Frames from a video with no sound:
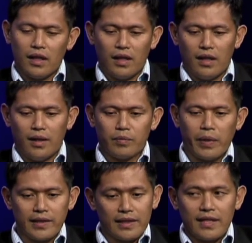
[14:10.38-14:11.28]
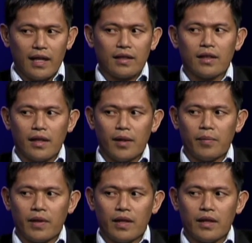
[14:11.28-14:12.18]
And basically telling
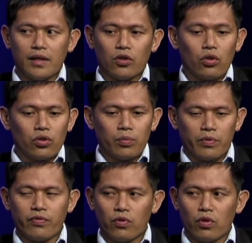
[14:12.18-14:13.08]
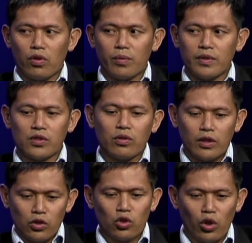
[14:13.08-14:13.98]
them that in order to perform is to
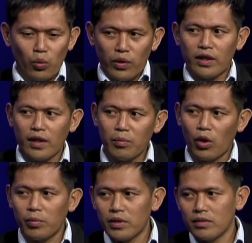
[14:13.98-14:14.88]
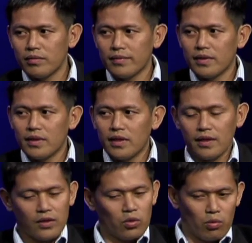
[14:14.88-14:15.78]
enjoy within that moment.
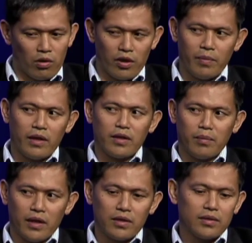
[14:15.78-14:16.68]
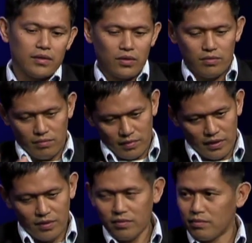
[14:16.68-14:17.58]
Not to worry about the medal,
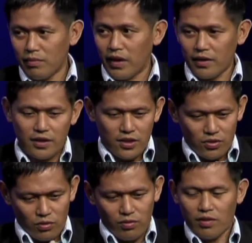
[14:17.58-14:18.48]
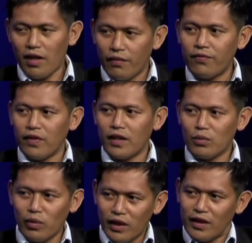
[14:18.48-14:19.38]
is mainly just to have
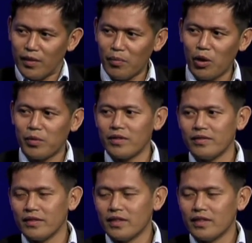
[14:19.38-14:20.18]
fun within that moment.